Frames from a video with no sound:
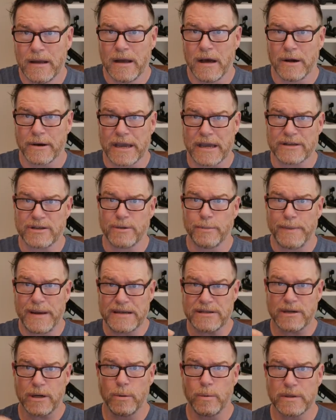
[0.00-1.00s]
Okay, so
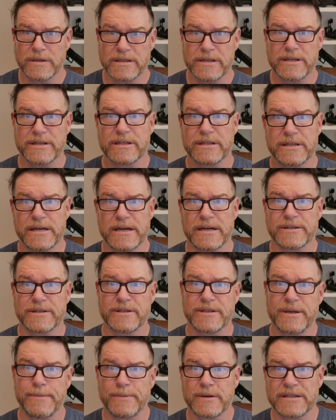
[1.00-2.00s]
basically what this does
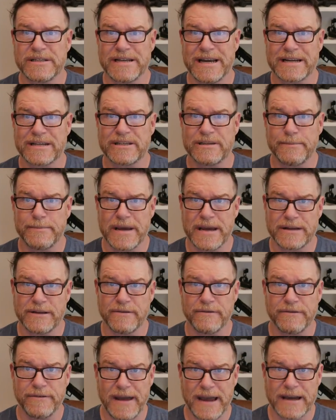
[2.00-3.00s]
is it protects the
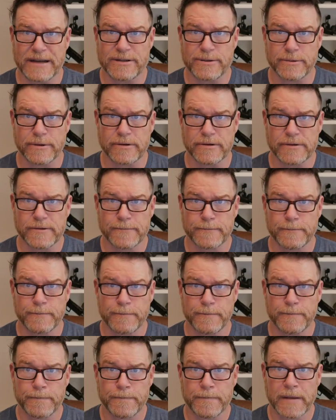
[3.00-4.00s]
manufacturers
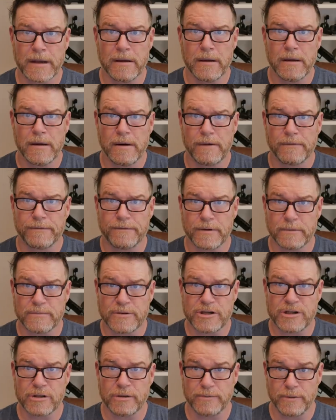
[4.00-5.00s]
from
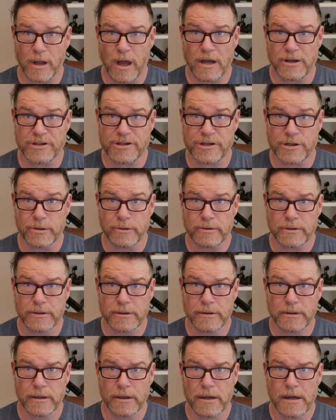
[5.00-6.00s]
lawsuit
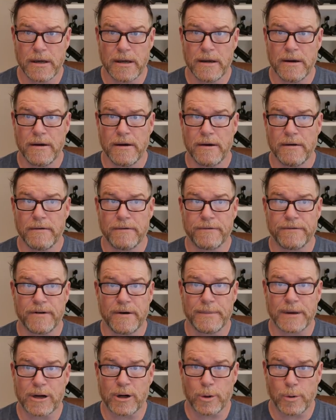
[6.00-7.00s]

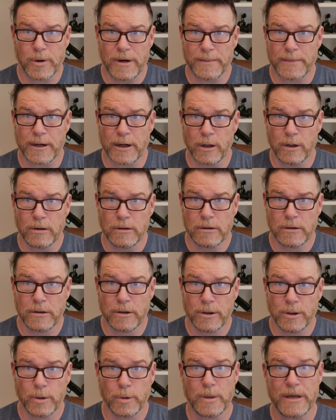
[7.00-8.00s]
from a criminal
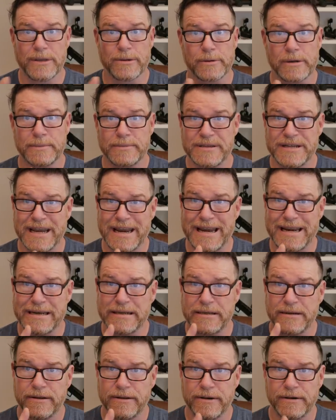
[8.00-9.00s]
who either
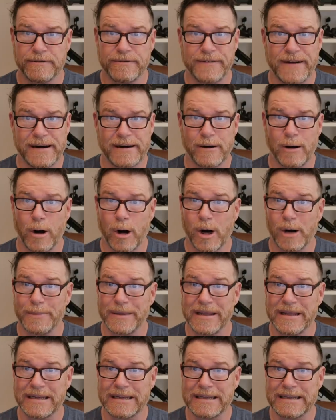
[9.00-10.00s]
obtained their
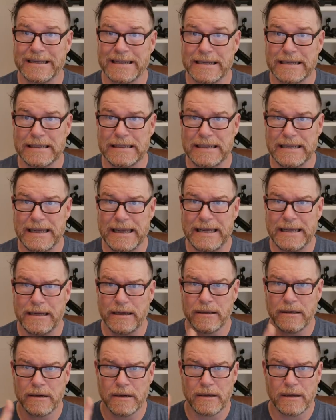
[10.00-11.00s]
firearm
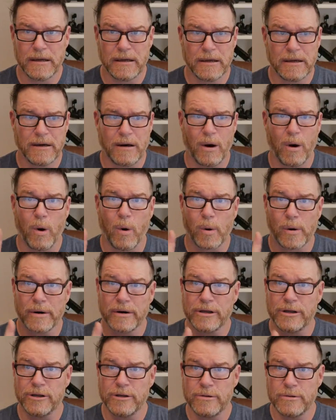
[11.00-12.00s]
illegally
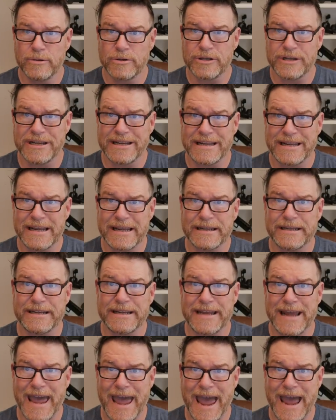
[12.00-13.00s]
or used it in
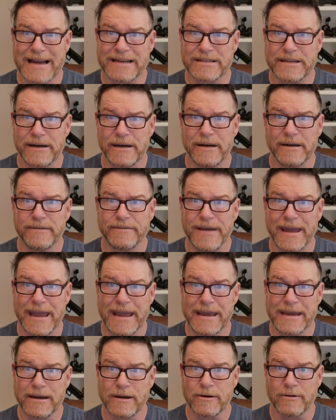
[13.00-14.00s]
the act of
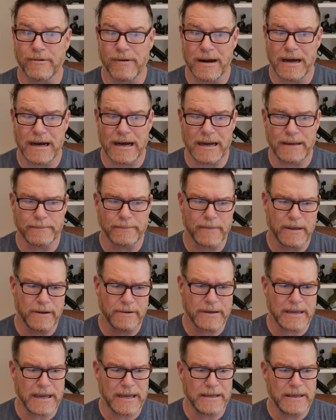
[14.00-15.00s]
a crime.
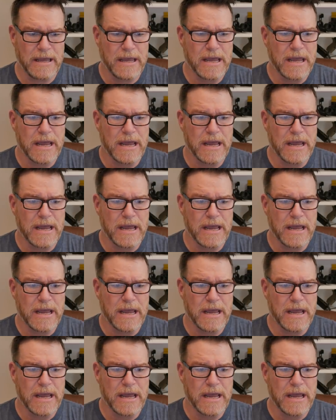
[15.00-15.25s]
Okay,